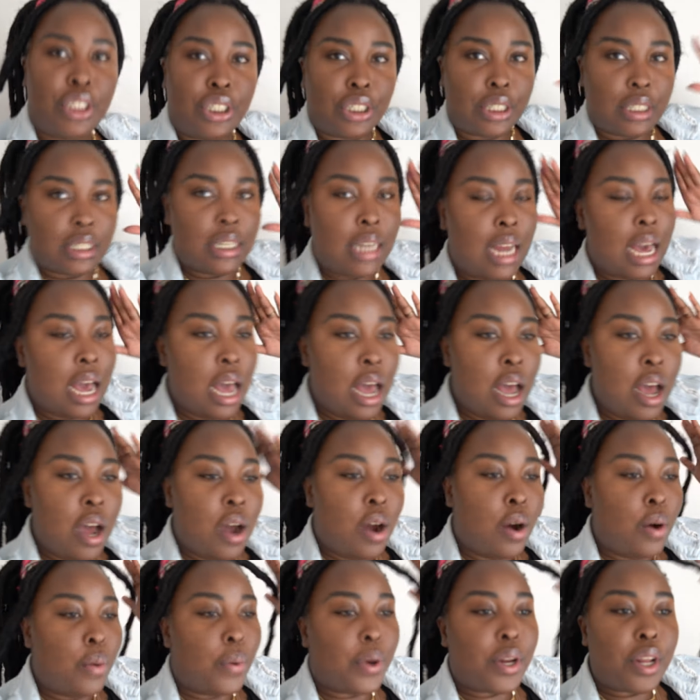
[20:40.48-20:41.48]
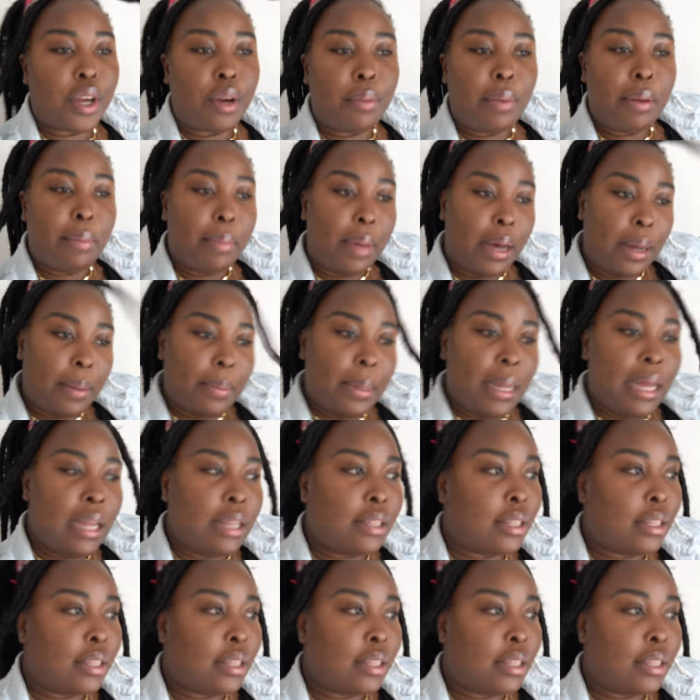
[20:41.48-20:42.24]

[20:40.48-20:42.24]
just waiting on my mom